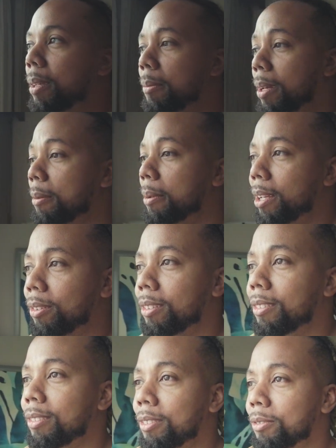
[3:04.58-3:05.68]
me and Bay are probably
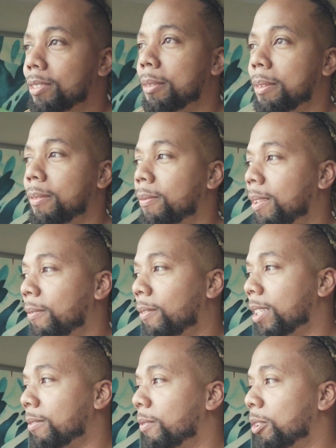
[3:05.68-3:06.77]
gonna do something,
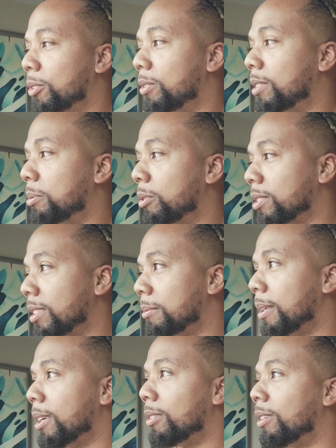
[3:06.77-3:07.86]
get some food, explore
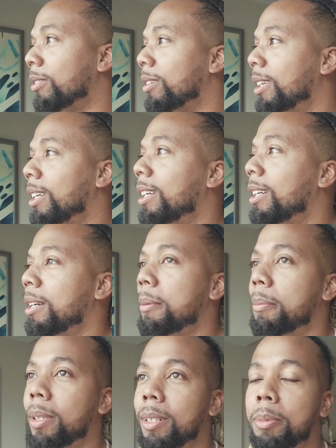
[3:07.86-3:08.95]
something, I don't know.
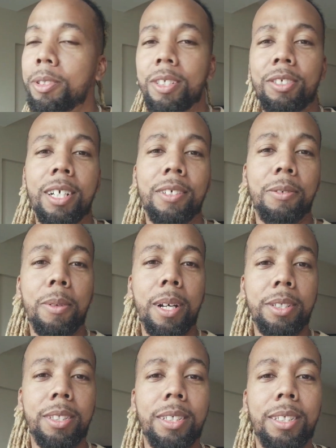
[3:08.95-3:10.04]
But appreciate you guys for
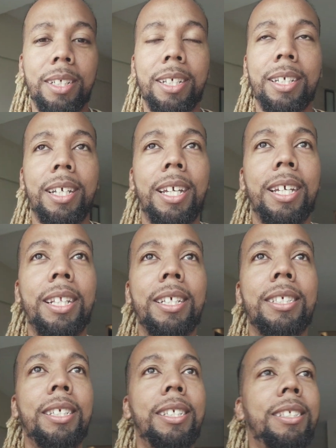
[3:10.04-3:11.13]
watching, and
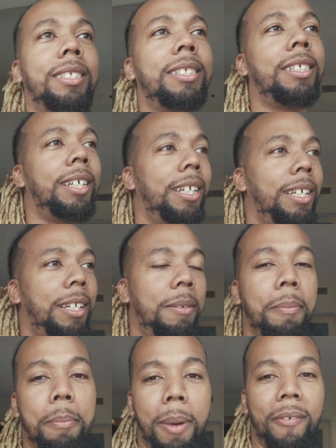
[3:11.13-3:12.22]
this is
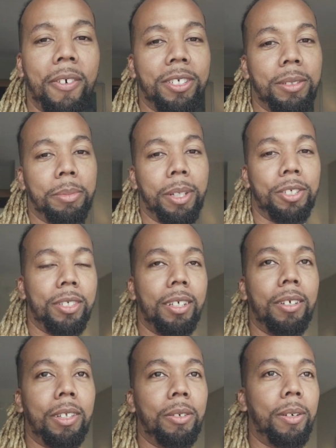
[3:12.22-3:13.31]
my first impression
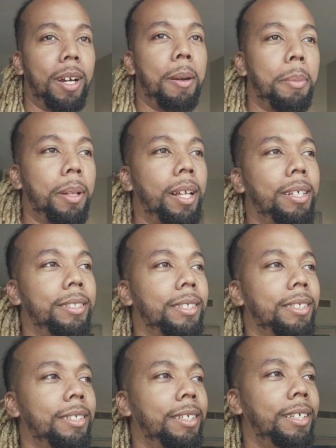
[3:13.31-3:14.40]
of the Crowne
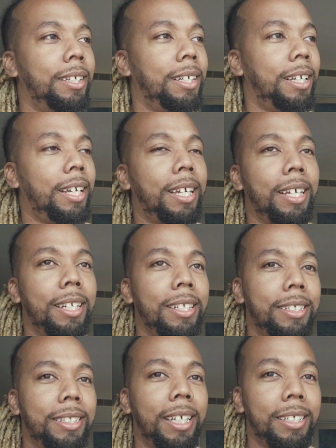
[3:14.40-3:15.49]
Plaza
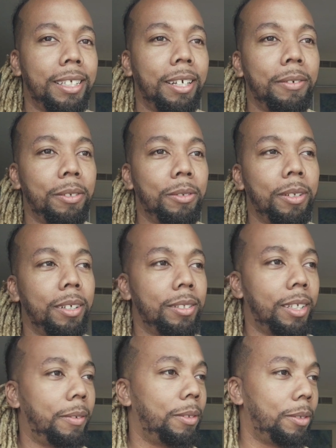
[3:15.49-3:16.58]
in San Salvador, El
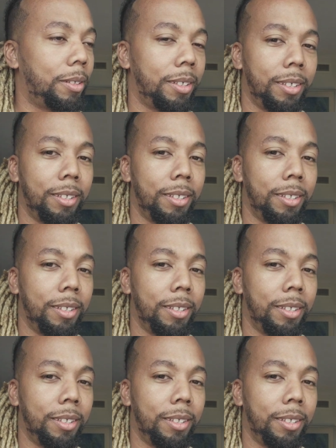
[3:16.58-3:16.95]
Salvador.